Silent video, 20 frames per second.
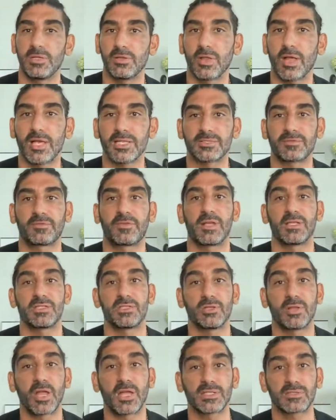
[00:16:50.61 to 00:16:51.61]
you lost friends,
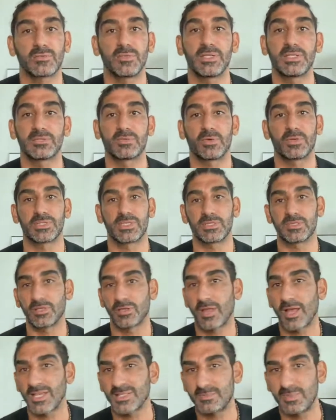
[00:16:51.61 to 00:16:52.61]
you lost resources, you
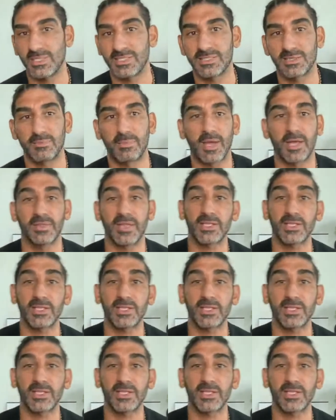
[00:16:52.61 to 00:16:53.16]
lost peace of mind.